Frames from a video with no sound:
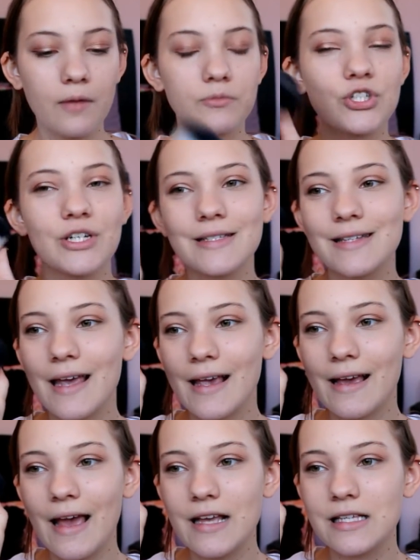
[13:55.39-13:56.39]
And I'm just
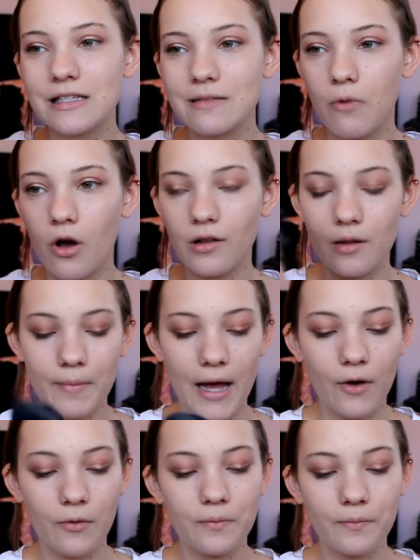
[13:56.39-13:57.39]
taking a small
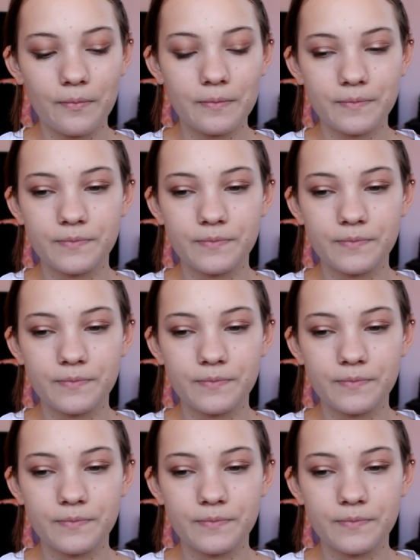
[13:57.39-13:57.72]
amount.